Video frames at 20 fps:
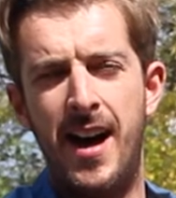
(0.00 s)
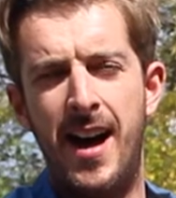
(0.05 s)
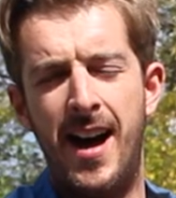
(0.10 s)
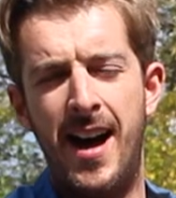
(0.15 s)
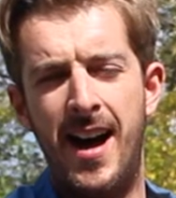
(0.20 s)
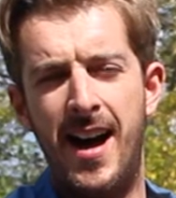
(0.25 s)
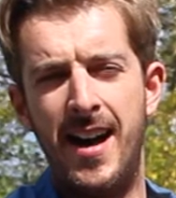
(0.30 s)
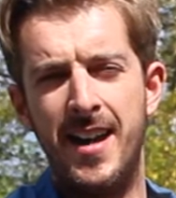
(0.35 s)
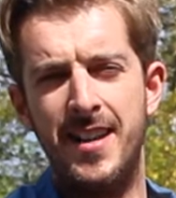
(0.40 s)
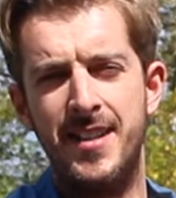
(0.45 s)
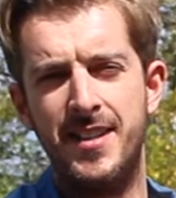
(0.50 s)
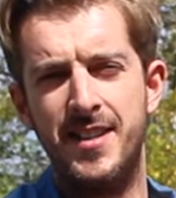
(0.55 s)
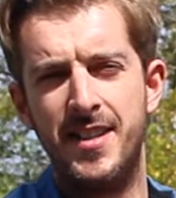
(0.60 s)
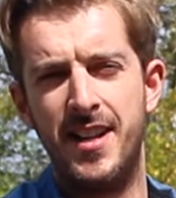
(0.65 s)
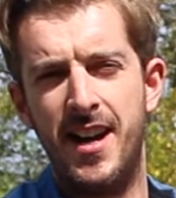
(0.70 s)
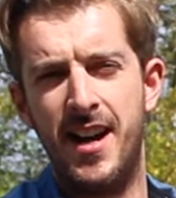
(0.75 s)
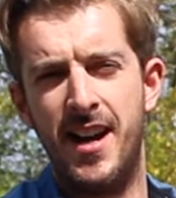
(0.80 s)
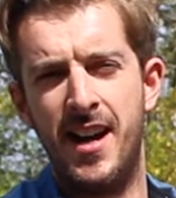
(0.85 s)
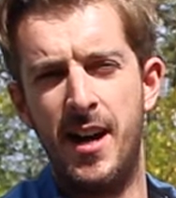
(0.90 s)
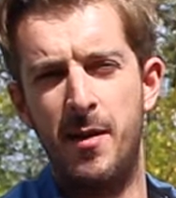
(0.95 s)
And
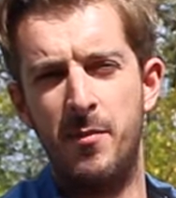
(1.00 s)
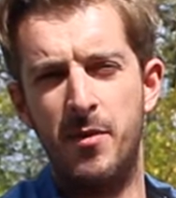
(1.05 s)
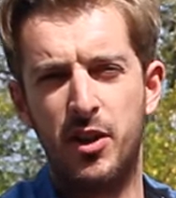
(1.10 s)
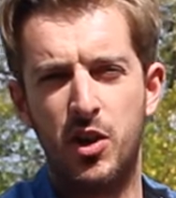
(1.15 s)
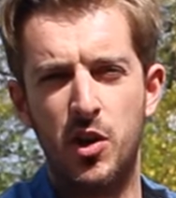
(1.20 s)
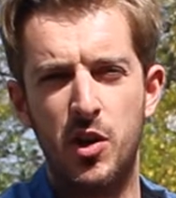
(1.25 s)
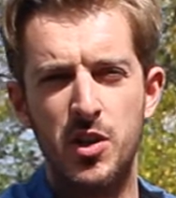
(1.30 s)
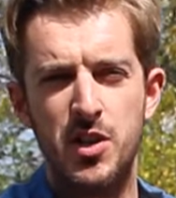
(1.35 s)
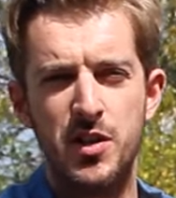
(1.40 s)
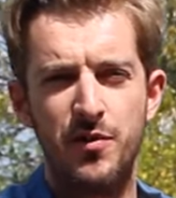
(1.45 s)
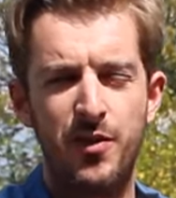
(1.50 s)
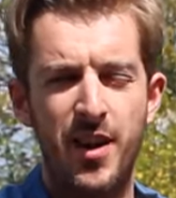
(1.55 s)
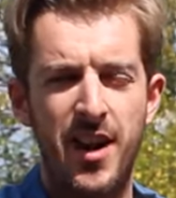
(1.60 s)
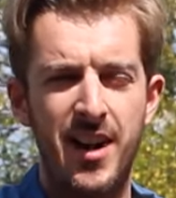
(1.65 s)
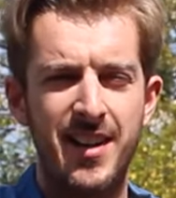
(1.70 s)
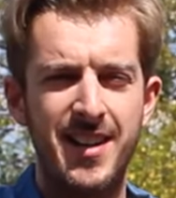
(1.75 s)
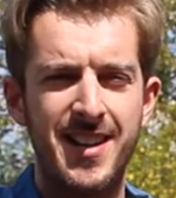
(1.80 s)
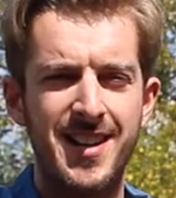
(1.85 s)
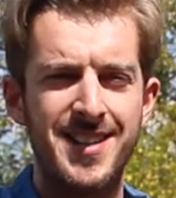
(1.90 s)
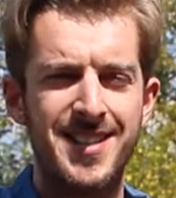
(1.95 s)
the chords are
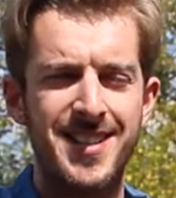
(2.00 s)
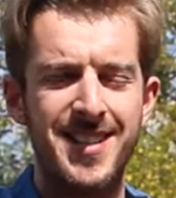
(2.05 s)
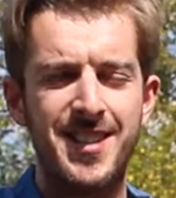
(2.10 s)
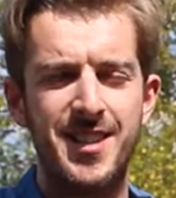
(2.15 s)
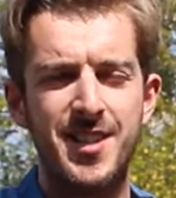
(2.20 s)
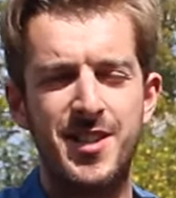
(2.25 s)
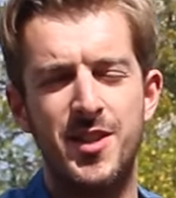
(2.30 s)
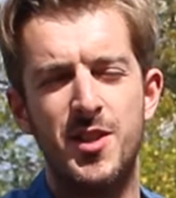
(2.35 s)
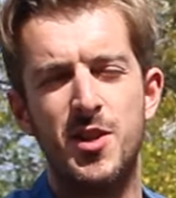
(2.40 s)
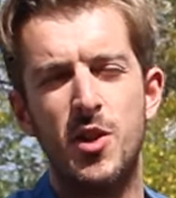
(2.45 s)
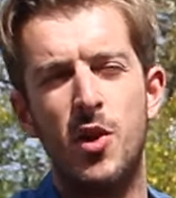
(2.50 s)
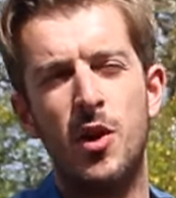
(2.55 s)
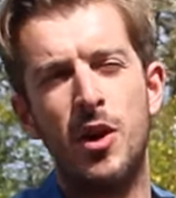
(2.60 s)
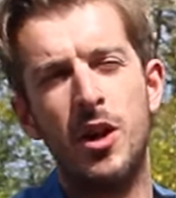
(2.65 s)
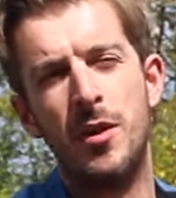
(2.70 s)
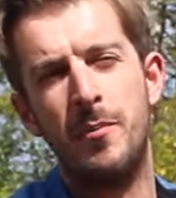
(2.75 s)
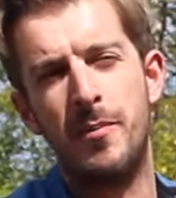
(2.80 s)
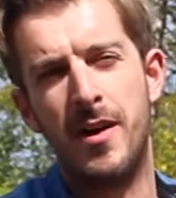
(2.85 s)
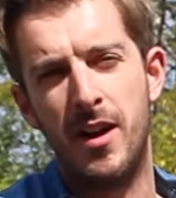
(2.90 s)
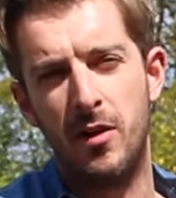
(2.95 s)
fairly easy. This is
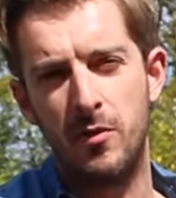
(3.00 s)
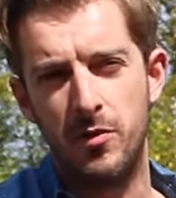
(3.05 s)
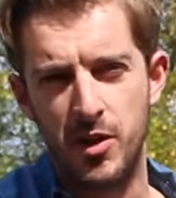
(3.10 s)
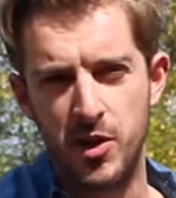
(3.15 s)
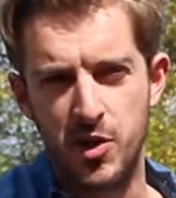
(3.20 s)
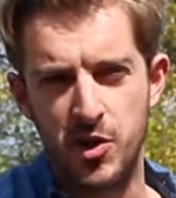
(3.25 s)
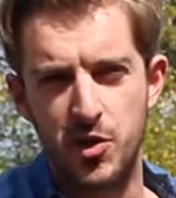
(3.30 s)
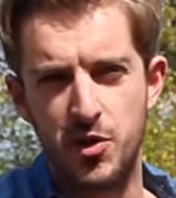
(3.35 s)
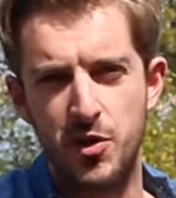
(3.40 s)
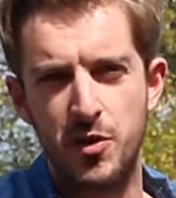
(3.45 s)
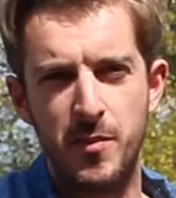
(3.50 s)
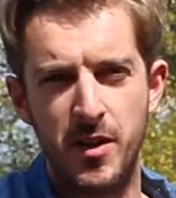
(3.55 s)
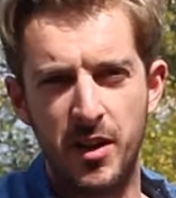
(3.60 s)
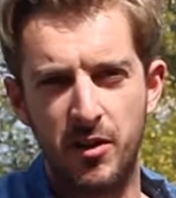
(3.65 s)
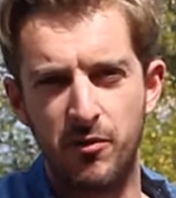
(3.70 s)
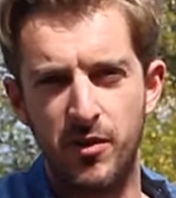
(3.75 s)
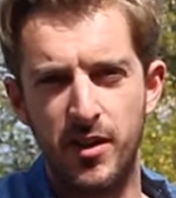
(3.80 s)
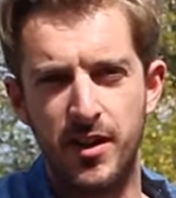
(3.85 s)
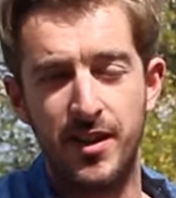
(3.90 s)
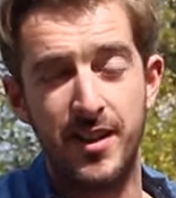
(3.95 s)
all about the
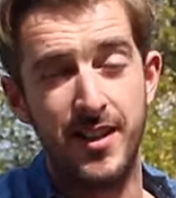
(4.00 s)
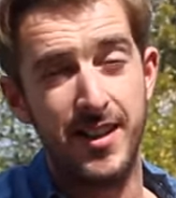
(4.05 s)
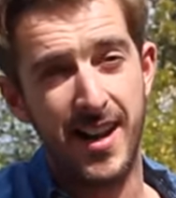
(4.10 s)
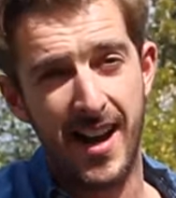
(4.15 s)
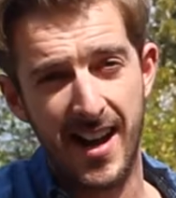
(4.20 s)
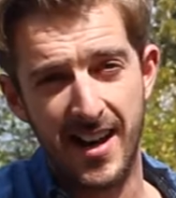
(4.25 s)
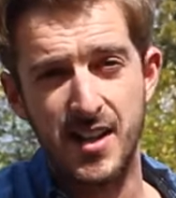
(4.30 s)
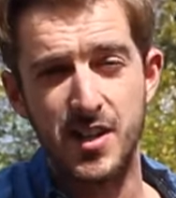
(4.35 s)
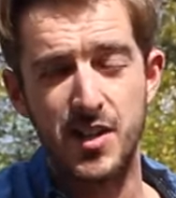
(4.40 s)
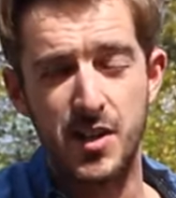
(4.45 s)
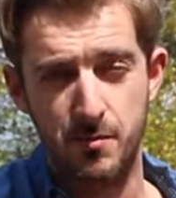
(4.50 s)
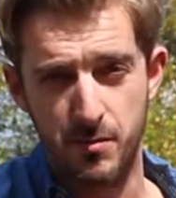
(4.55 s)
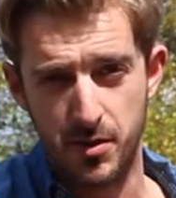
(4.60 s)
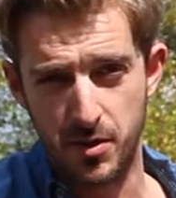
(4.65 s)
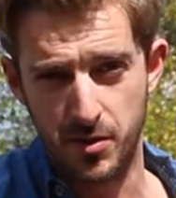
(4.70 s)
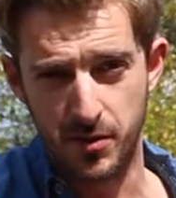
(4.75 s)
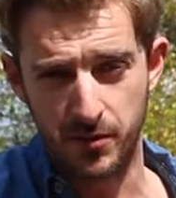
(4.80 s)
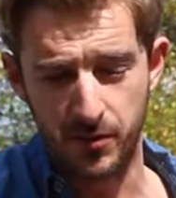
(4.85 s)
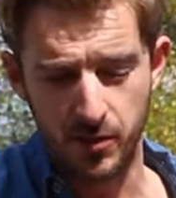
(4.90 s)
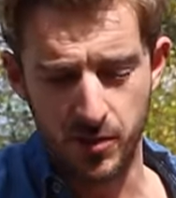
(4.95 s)
strumming, really. And it's a
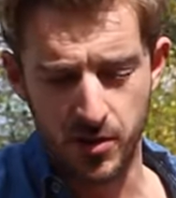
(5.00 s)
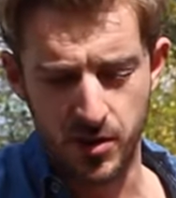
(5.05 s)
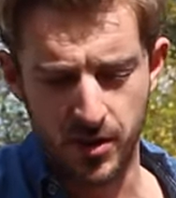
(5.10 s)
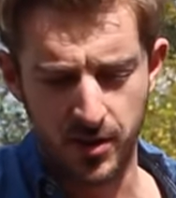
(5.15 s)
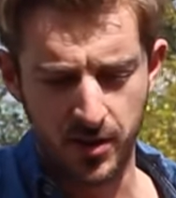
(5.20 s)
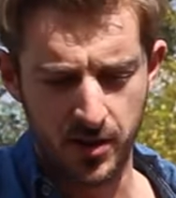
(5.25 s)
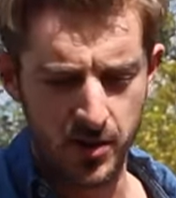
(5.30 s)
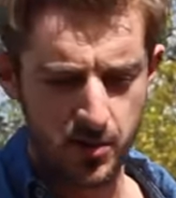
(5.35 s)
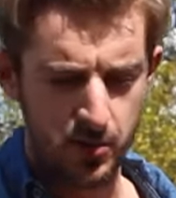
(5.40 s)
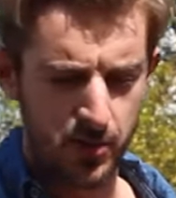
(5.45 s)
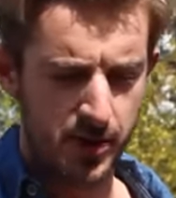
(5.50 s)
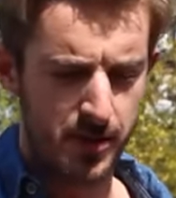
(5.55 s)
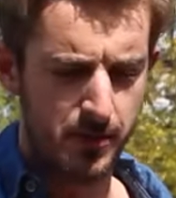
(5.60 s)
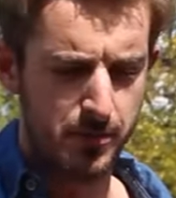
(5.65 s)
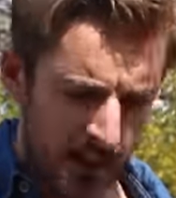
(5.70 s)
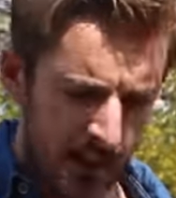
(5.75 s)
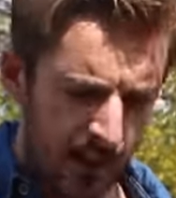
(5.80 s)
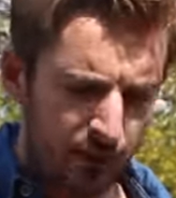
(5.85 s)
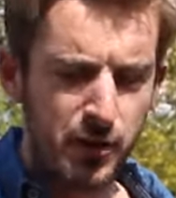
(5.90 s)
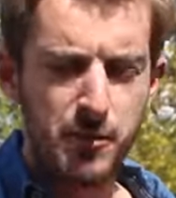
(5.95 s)
beautiful song as
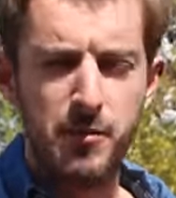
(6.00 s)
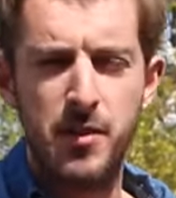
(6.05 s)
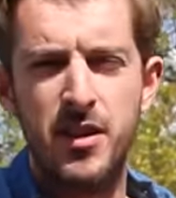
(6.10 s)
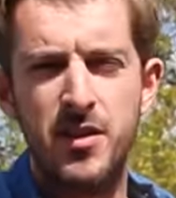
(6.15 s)
well. If you've